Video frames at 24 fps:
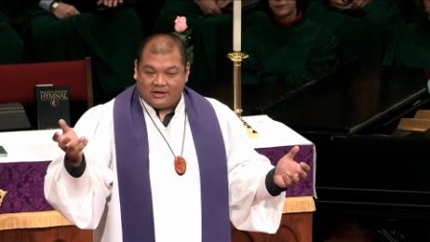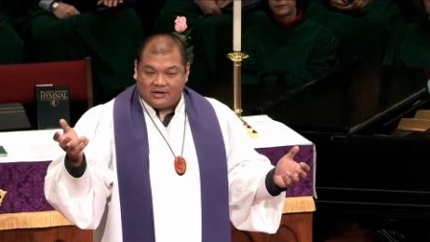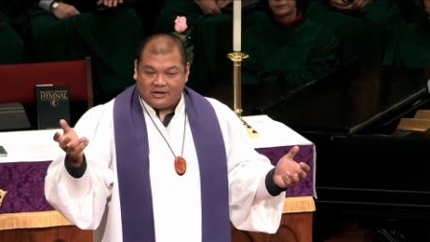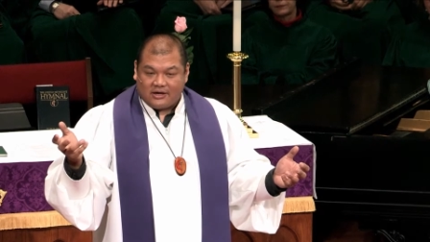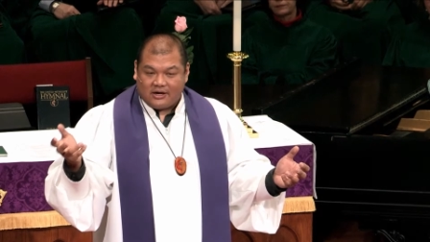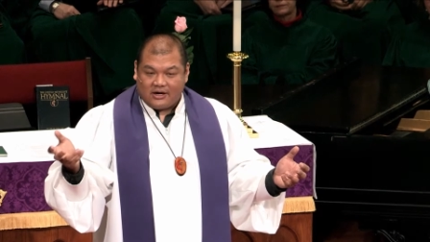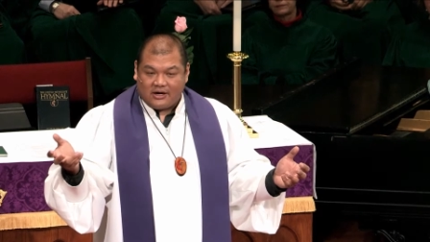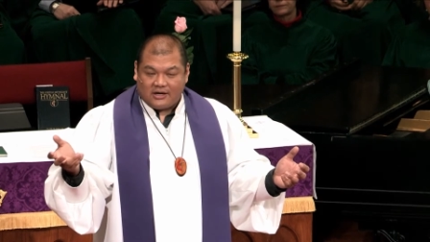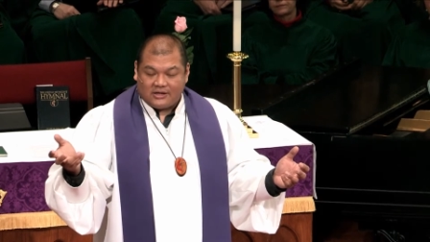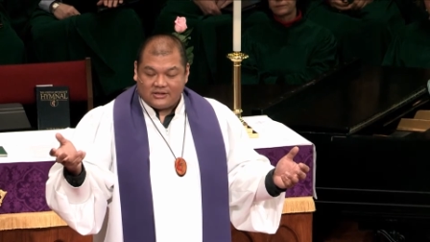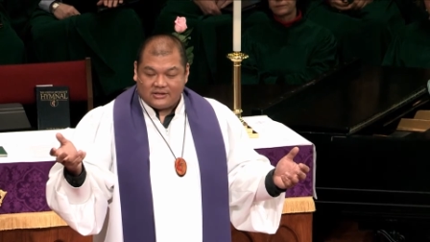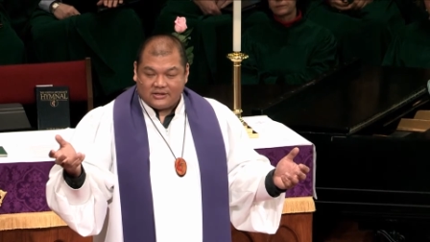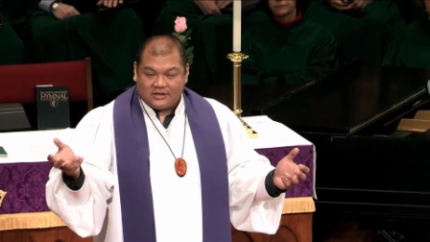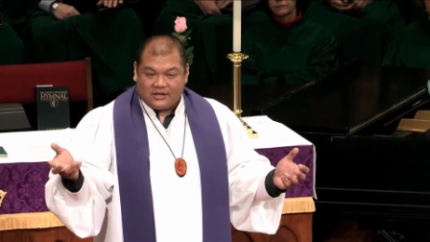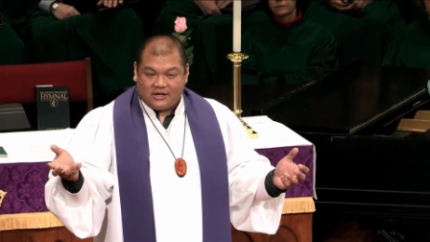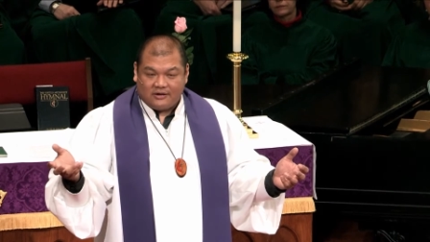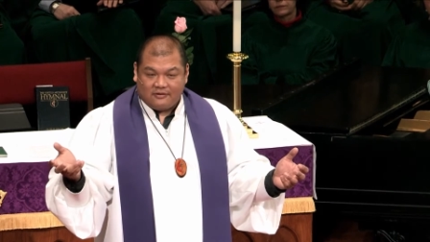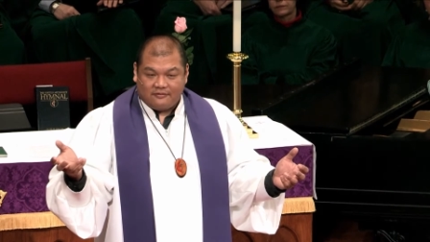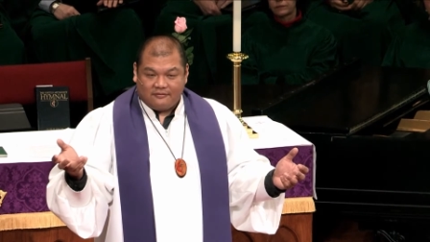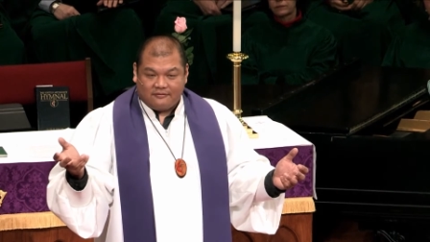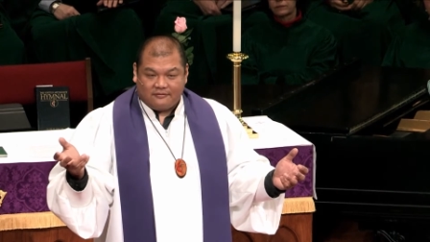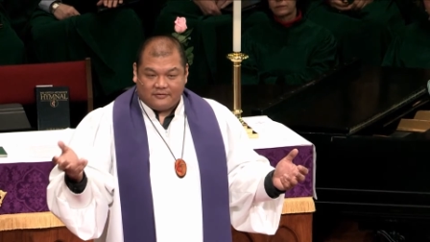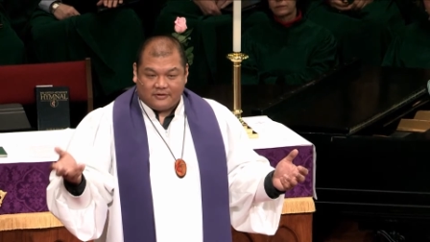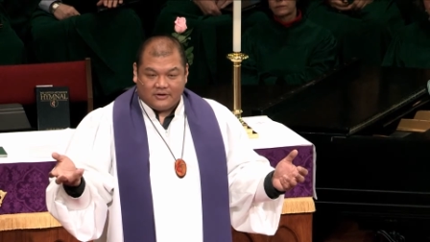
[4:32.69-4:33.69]
God's
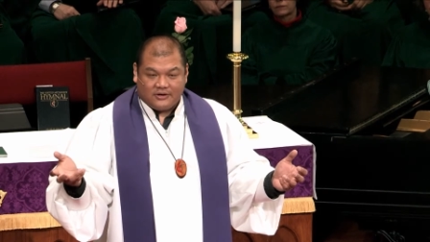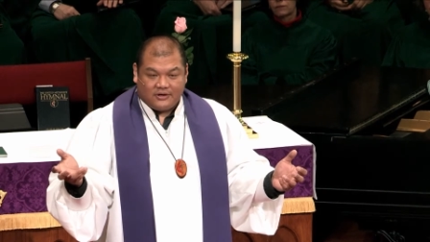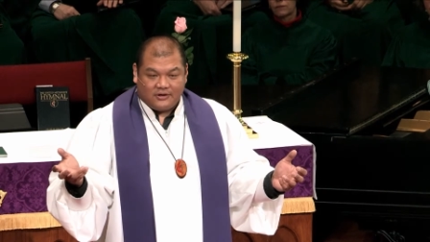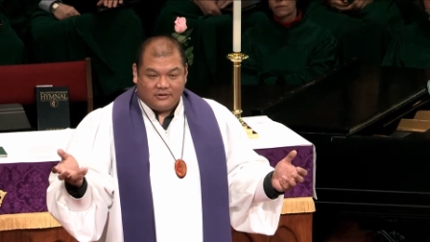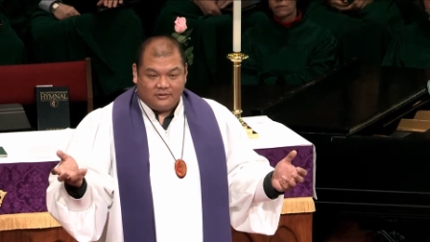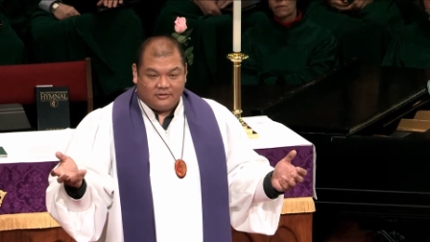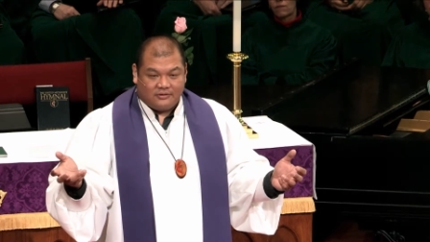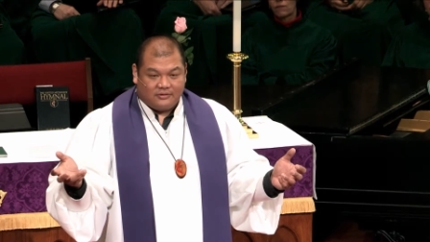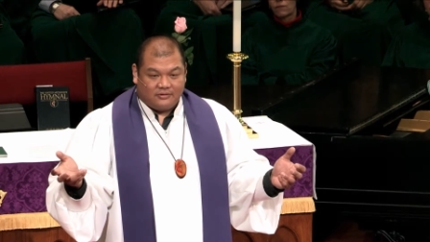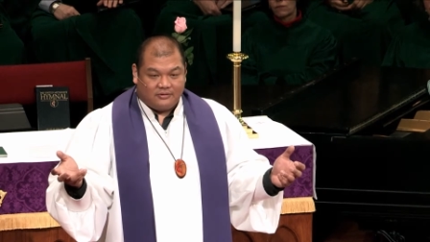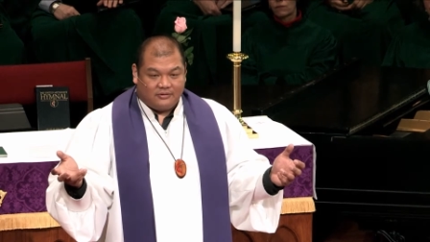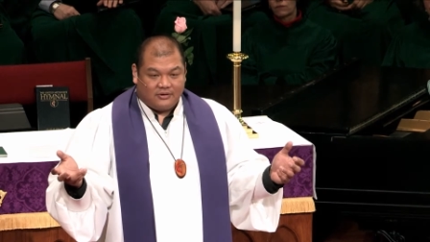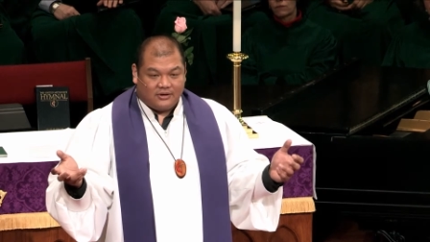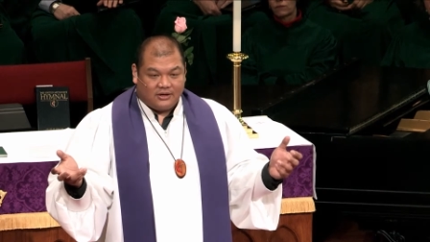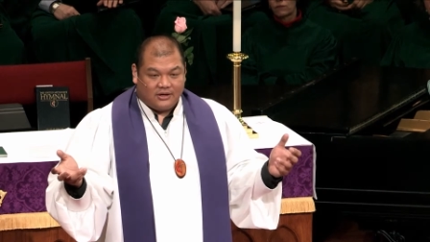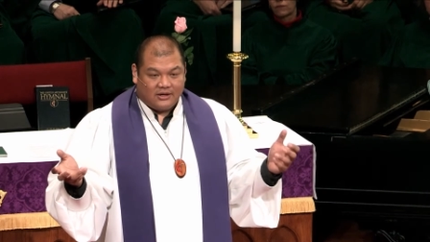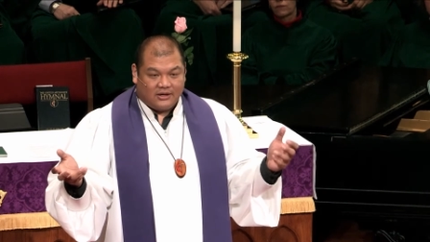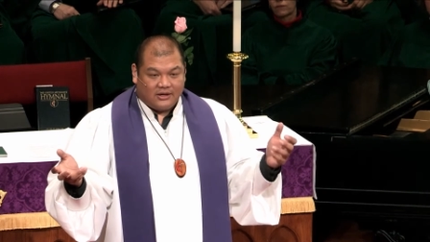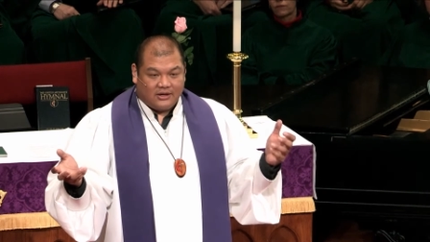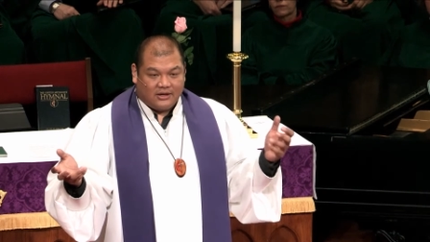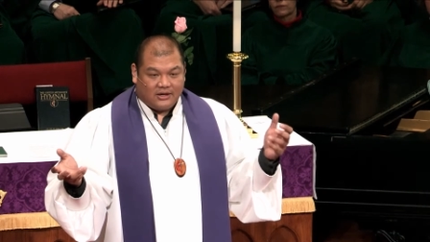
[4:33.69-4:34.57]
love for you